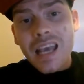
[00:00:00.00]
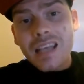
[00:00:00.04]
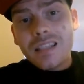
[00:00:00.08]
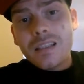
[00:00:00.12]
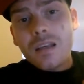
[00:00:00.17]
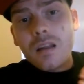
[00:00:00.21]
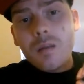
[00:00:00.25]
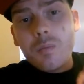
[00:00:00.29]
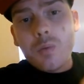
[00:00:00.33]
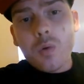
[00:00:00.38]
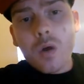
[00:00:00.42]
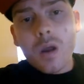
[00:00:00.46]

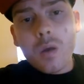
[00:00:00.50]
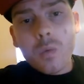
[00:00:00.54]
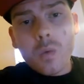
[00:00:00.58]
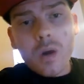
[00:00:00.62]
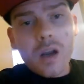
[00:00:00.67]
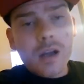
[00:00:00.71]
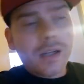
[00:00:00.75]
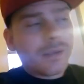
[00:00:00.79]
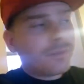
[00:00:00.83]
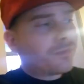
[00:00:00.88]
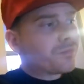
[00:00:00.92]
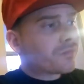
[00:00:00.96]
To the point
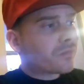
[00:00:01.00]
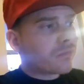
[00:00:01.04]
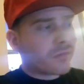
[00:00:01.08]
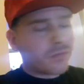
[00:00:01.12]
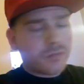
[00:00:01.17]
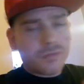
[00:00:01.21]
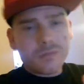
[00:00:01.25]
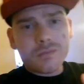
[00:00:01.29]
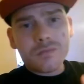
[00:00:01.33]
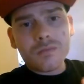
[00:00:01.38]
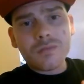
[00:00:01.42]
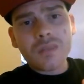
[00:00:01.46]
where
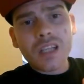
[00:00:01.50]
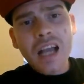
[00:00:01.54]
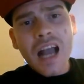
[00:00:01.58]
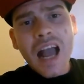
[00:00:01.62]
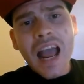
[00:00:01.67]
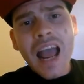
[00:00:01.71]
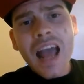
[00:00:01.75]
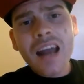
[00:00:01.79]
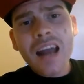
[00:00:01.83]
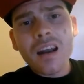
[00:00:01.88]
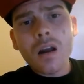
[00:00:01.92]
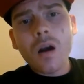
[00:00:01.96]

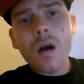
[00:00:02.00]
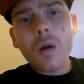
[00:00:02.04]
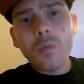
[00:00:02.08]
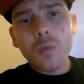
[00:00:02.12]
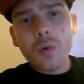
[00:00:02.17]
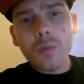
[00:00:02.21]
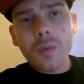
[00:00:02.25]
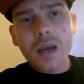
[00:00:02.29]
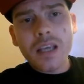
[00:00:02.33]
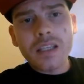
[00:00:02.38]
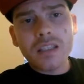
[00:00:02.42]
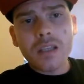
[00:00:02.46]
I had to
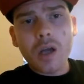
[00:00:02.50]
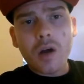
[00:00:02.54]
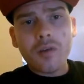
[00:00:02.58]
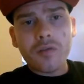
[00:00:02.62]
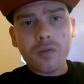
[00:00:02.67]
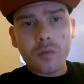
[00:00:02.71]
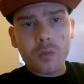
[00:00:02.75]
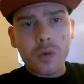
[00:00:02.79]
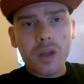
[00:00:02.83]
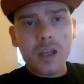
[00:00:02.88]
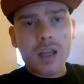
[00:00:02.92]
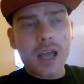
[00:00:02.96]
humble myself
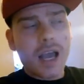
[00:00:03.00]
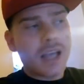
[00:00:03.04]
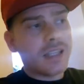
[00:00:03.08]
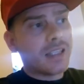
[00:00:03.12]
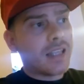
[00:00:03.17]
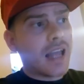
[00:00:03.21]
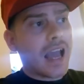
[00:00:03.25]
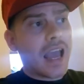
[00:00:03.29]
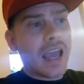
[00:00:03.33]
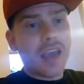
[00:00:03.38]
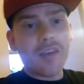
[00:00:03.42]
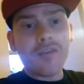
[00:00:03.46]
and realize
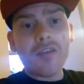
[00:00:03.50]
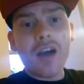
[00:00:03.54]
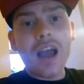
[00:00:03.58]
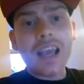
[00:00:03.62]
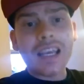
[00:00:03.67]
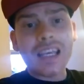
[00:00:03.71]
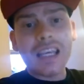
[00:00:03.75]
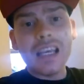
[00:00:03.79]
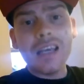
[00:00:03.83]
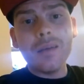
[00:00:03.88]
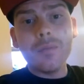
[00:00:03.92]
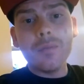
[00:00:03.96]
that if I
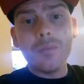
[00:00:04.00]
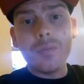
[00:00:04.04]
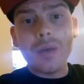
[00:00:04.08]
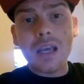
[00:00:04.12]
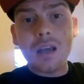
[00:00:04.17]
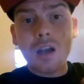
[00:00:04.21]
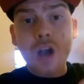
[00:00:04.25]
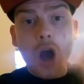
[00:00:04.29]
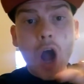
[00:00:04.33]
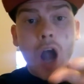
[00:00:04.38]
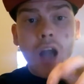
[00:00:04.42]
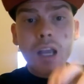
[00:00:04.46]
keep
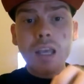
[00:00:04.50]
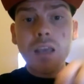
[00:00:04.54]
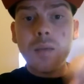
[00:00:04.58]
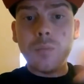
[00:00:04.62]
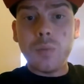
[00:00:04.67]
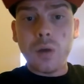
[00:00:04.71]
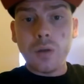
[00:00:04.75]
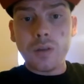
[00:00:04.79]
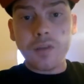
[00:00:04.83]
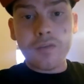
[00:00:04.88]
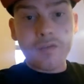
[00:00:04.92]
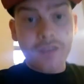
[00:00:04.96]
being cocky
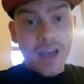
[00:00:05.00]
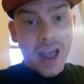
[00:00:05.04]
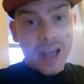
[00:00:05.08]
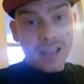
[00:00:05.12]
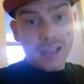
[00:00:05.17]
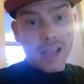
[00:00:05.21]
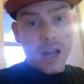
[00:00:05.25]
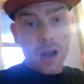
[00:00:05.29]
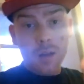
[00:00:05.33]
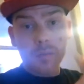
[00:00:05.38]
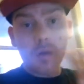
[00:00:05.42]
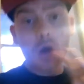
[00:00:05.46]
about the
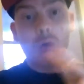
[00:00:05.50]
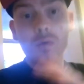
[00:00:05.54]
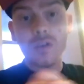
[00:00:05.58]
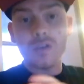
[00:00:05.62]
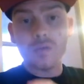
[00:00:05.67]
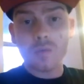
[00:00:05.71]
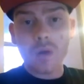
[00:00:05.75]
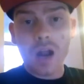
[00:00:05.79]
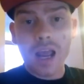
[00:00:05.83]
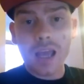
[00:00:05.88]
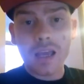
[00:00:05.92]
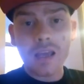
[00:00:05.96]
fact that I'm
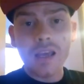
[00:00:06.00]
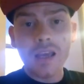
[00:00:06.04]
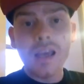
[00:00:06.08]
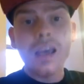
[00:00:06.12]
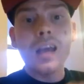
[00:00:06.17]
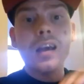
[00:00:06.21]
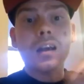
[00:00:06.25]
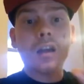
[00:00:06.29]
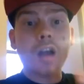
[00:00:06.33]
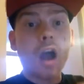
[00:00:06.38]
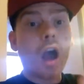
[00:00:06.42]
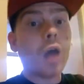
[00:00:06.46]
always right,
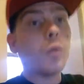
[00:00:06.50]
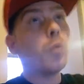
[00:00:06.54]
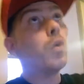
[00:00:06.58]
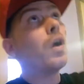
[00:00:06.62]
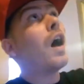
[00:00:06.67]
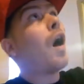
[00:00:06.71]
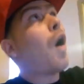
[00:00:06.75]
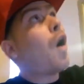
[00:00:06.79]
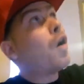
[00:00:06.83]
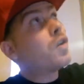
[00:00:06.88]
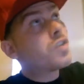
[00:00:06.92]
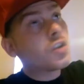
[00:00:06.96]
God
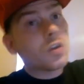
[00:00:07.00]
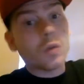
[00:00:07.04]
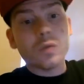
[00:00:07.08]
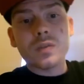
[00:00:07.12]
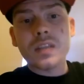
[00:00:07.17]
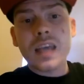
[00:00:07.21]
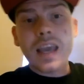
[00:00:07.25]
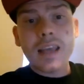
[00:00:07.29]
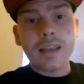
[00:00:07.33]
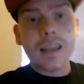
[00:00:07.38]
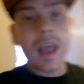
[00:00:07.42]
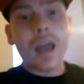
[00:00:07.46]
will also
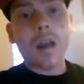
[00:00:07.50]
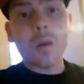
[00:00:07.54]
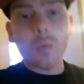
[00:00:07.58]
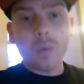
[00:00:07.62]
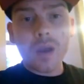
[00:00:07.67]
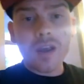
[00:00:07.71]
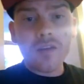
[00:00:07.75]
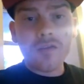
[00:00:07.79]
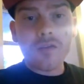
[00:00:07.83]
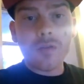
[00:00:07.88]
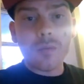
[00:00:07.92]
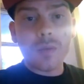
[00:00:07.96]
take that
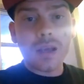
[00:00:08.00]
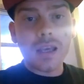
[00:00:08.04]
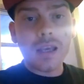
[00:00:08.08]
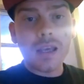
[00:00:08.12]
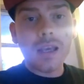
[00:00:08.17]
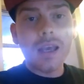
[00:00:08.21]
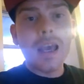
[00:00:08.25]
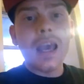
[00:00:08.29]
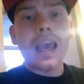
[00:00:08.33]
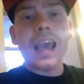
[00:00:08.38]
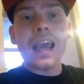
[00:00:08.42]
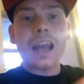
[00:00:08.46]
away from me.
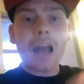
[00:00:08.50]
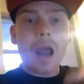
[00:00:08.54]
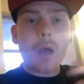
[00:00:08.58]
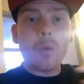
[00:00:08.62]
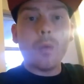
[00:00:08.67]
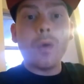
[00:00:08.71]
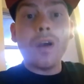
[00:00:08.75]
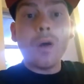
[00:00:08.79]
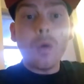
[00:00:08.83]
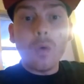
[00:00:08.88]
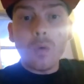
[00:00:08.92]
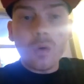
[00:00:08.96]
And I
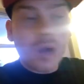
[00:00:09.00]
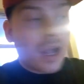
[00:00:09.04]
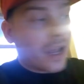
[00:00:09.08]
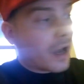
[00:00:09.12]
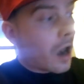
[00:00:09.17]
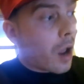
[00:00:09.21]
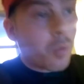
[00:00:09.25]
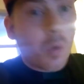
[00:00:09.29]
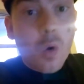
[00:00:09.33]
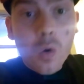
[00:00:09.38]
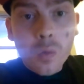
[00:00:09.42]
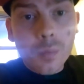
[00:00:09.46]

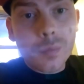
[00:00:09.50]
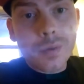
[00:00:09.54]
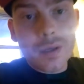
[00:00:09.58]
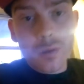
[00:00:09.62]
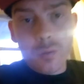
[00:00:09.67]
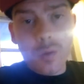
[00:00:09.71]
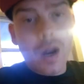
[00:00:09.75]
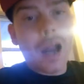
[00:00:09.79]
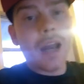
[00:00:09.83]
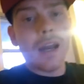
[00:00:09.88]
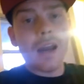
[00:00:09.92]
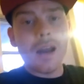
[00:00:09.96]
won't
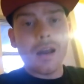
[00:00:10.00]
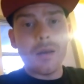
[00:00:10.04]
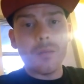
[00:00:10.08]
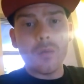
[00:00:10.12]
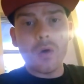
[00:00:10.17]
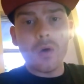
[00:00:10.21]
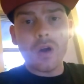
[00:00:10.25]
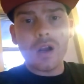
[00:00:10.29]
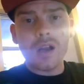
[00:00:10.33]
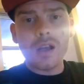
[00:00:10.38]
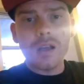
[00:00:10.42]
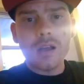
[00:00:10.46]
be right
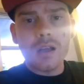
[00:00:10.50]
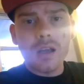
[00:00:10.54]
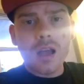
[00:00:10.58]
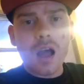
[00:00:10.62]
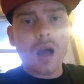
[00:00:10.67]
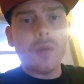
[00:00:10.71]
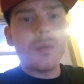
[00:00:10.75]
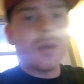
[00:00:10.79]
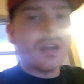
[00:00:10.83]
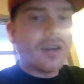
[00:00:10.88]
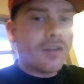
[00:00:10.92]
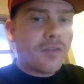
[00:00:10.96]
anymore.
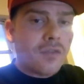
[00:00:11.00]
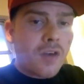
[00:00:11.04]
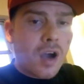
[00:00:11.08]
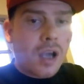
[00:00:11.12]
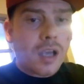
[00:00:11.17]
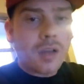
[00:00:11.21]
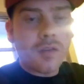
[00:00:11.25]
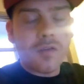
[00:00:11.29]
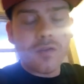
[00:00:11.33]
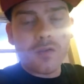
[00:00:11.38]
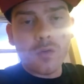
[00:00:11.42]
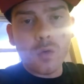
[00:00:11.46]
I'll be a
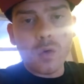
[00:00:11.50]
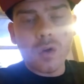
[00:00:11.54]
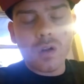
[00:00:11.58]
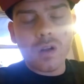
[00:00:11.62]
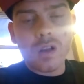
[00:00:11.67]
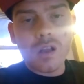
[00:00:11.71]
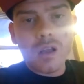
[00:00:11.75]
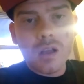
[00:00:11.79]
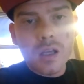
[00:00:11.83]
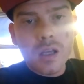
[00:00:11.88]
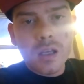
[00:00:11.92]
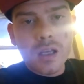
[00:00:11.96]
fucking fool.
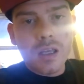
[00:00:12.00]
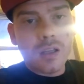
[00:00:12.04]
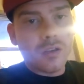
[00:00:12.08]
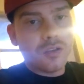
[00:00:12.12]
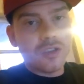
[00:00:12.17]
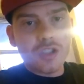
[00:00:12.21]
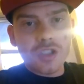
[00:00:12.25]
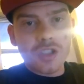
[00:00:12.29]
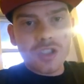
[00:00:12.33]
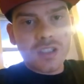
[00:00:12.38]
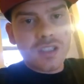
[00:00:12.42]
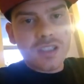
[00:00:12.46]

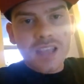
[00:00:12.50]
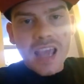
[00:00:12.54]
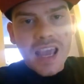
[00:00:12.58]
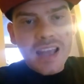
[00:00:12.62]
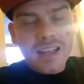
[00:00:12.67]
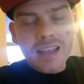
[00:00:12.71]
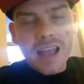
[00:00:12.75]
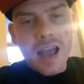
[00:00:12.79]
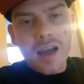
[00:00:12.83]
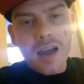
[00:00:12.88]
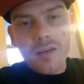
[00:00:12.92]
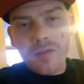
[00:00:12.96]
He'll just
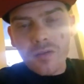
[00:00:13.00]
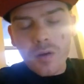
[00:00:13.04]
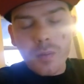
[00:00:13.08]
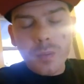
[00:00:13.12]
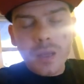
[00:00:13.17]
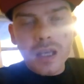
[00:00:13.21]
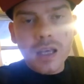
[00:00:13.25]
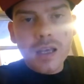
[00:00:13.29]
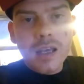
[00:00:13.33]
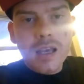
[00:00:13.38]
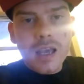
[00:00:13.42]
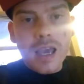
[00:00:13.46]
take that from
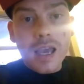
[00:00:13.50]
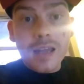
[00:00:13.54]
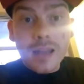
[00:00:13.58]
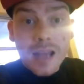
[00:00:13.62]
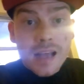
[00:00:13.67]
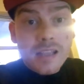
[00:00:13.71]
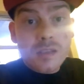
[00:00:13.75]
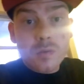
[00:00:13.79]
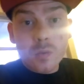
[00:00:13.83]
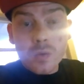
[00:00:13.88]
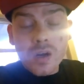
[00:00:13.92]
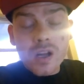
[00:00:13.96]
me. And
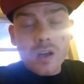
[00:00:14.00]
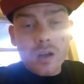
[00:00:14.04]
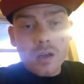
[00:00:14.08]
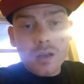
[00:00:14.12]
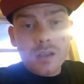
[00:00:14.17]
that's real.